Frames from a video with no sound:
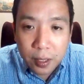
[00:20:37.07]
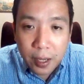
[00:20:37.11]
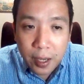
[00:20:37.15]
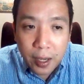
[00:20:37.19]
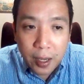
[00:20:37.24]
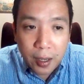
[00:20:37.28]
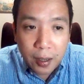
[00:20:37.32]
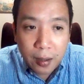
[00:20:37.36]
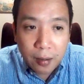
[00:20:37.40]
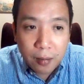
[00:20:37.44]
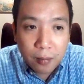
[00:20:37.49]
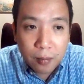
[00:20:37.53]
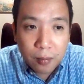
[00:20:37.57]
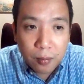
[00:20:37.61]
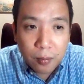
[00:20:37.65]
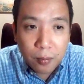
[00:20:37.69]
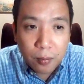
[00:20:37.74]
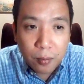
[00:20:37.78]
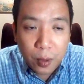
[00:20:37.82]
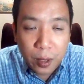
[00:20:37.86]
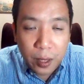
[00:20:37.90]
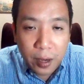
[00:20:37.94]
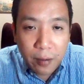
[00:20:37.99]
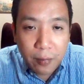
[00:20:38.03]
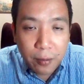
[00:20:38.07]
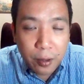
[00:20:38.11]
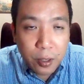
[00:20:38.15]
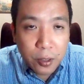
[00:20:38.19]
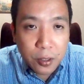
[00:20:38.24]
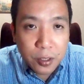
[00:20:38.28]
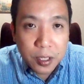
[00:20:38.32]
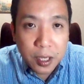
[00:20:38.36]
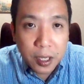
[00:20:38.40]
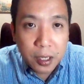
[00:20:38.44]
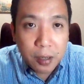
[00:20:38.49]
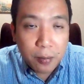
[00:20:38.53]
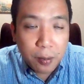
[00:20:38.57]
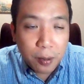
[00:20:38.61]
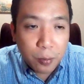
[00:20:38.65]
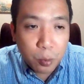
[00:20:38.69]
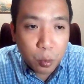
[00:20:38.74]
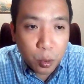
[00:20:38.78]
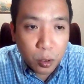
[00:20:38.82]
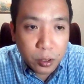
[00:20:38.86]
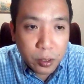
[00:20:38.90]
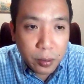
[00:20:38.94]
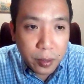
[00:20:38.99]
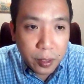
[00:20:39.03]
uh, whenever you sign up at
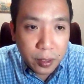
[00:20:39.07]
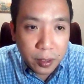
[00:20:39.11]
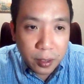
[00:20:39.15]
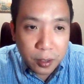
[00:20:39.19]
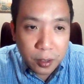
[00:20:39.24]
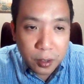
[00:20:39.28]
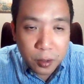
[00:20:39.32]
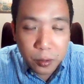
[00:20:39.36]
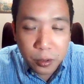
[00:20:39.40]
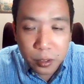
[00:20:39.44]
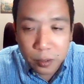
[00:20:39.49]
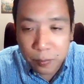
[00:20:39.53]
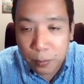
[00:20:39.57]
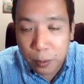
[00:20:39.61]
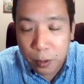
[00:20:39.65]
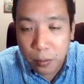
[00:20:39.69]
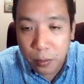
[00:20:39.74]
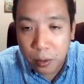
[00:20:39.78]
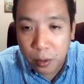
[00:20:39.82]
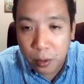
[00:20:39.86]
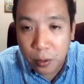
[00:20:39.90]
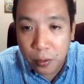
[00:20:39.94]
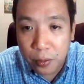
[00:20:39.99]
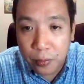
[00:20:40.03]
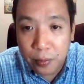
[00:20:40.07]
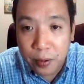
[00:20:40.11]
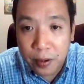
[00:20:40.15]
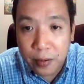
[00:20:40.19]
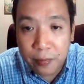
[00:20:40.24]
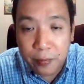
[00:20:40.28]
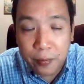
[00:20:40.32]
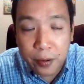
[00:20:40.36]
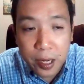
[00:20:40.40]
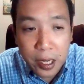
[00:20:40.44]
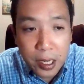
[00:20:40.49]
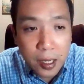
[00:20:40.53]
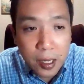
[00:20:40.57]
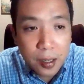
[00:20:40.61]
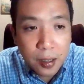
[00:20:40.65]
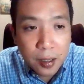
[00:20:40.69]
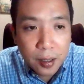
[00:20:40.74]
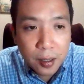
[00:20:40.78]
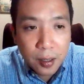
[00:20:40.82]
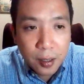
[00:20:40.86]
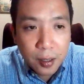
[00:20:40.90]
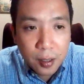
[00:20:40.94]
WorldRemit and use a promo code 3 free,